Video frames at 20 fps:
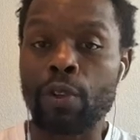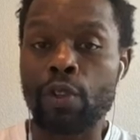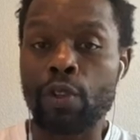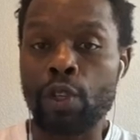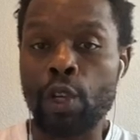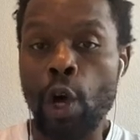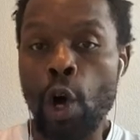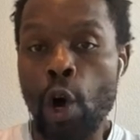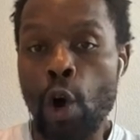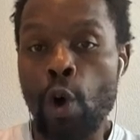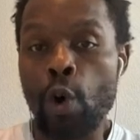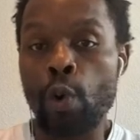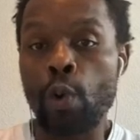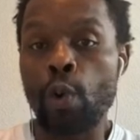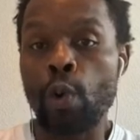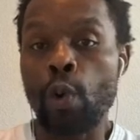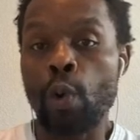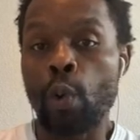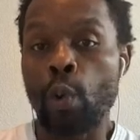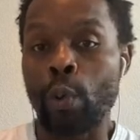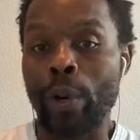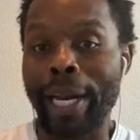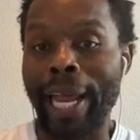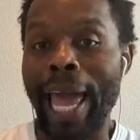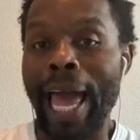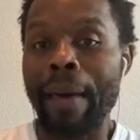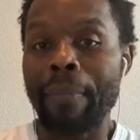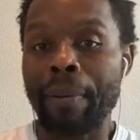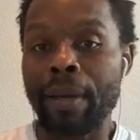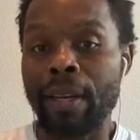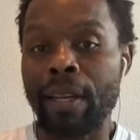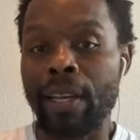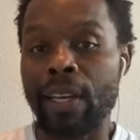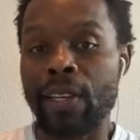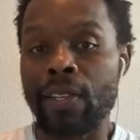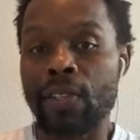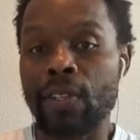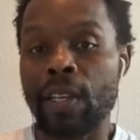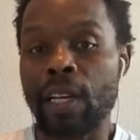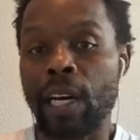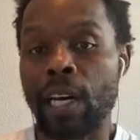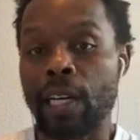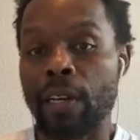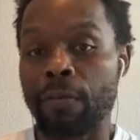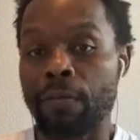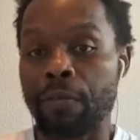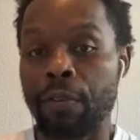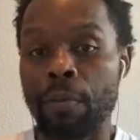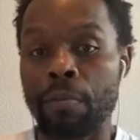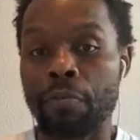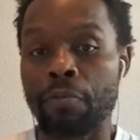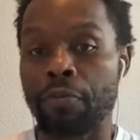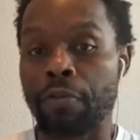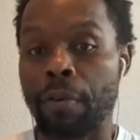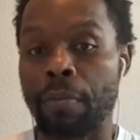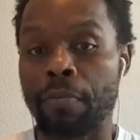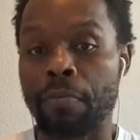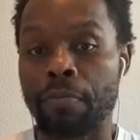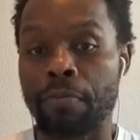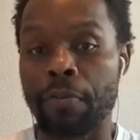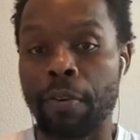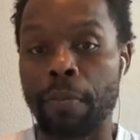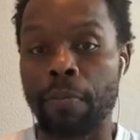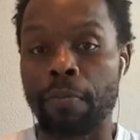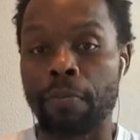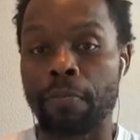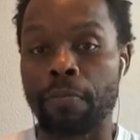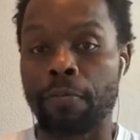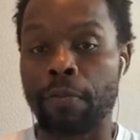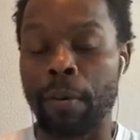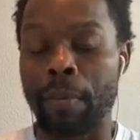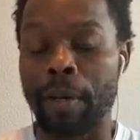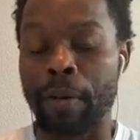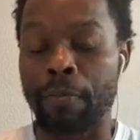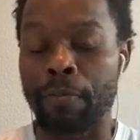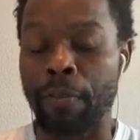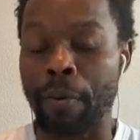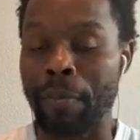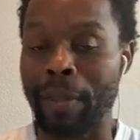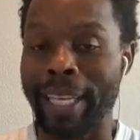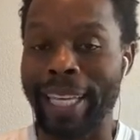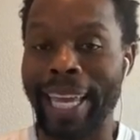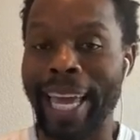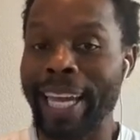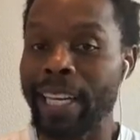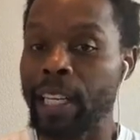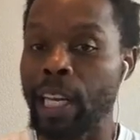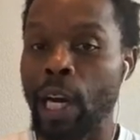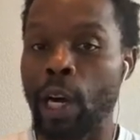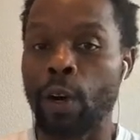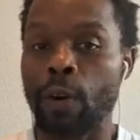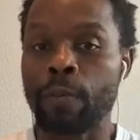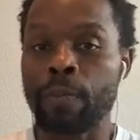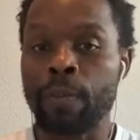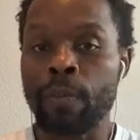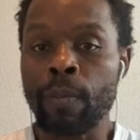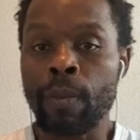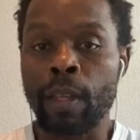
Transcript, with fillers: So what happened is, from from from from from the get go,